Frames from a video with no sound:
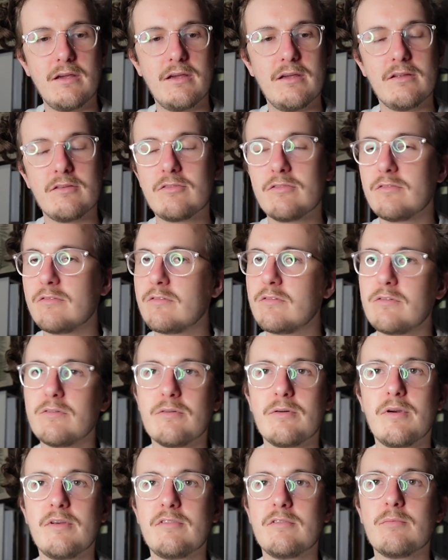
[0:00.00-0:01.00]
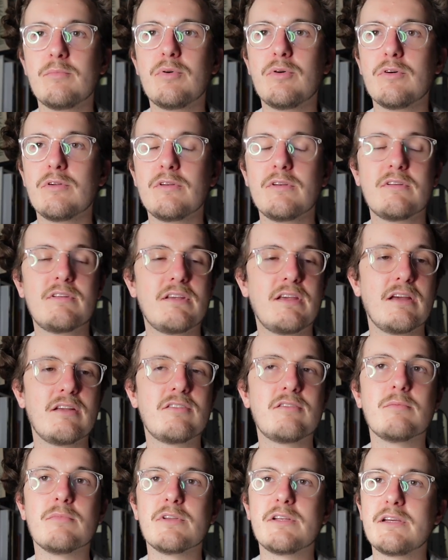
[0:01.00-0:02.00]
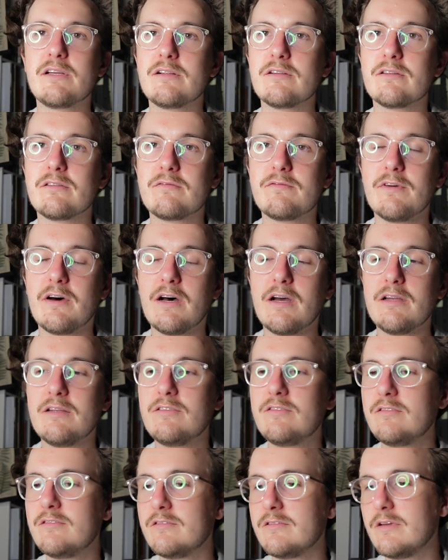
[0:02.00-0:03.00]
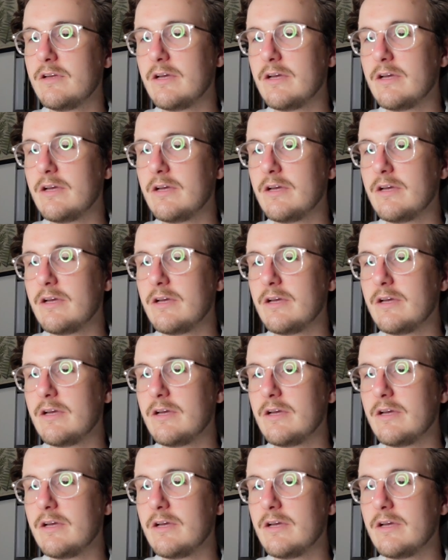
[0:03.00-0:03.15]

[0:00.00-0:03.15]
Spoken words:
It's always important to get some legal advice,